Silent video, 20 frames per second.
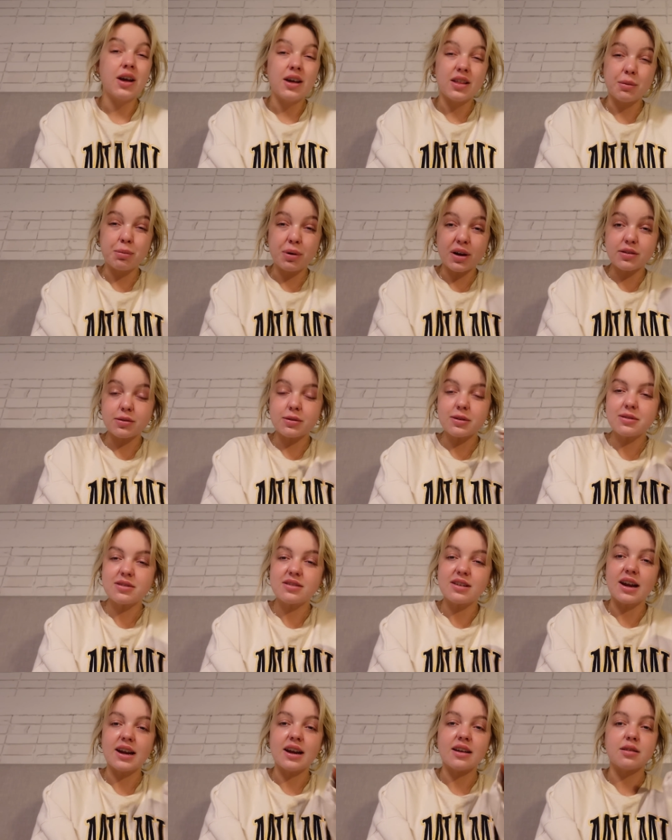The place where we were
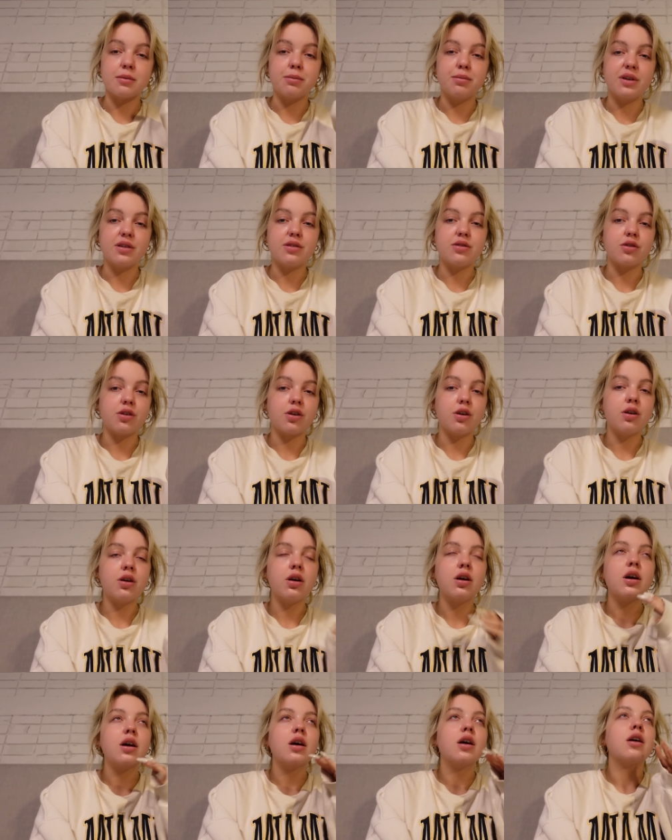staying has a bistro,
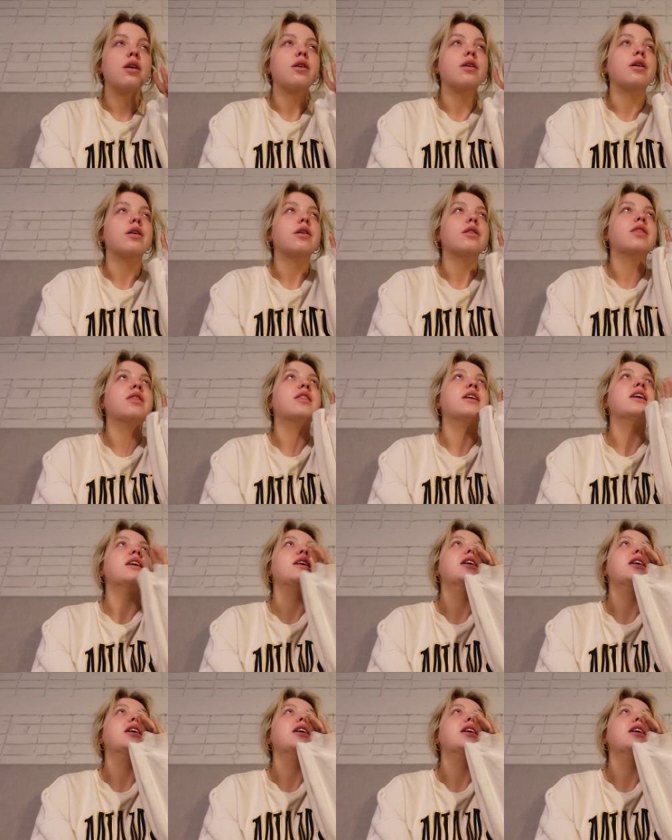the